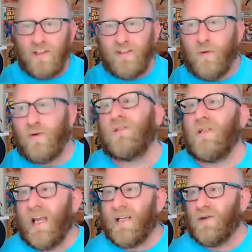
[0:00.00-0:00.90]
sports
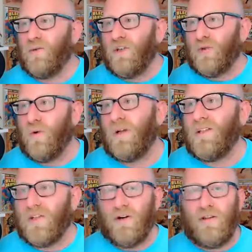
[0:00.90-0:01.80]
lakes and which
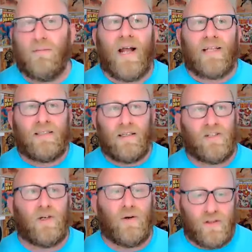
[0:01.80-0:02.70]
ones are the best, and
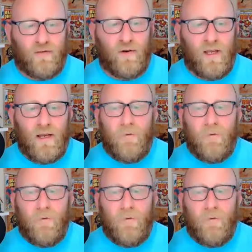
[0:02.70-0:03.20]
so on and so forth.